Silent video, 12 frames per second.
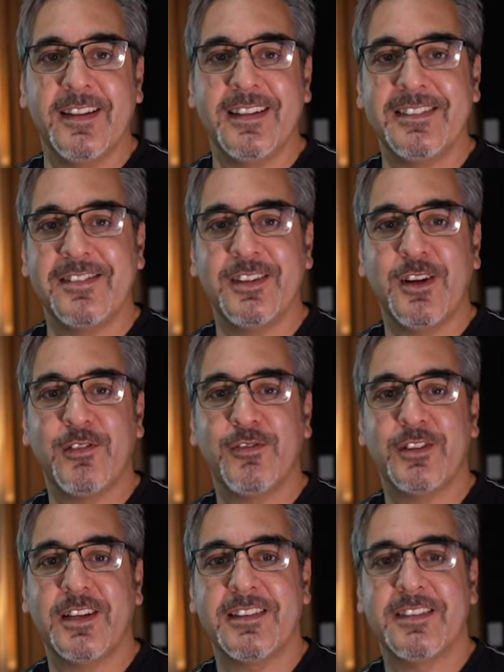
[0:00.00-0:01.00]
Let's not
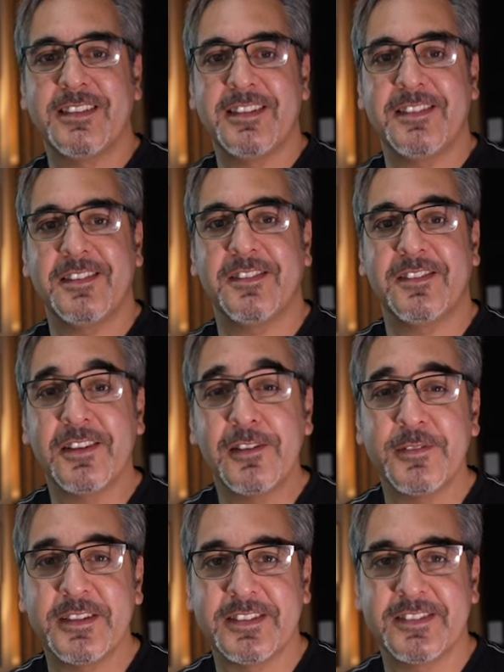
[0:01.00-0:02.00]
forget that this is
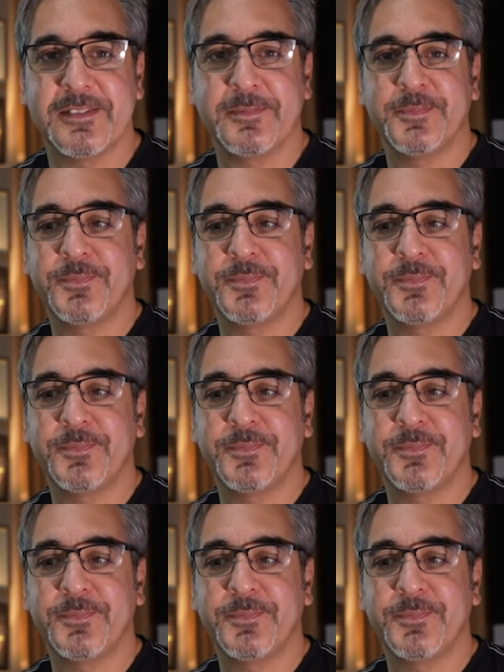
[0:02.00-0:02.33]
service